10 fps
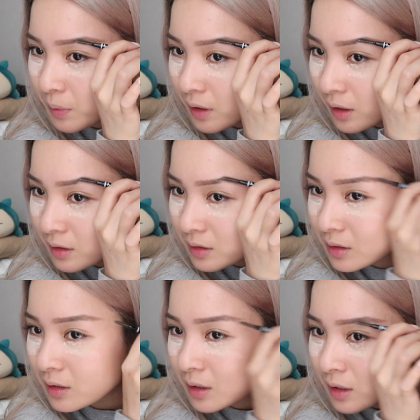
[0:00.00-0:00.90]

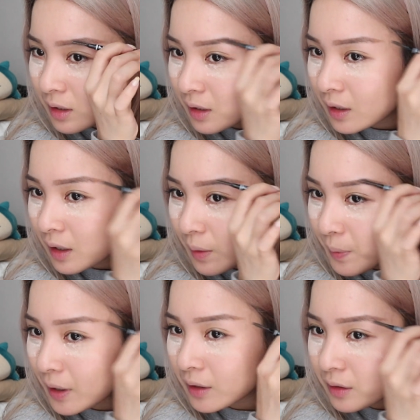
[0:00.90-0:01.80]
because
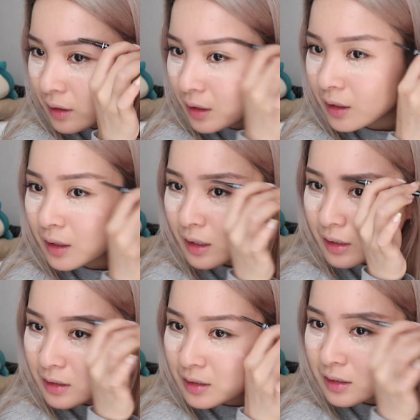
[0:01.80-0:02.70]
apparently
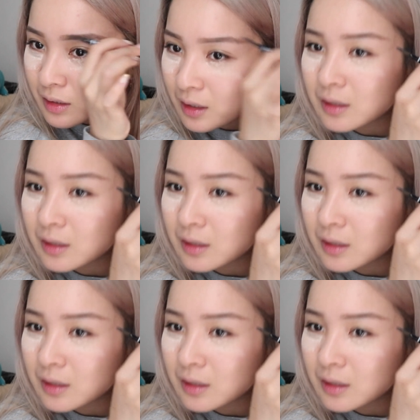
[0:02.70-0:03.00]
it's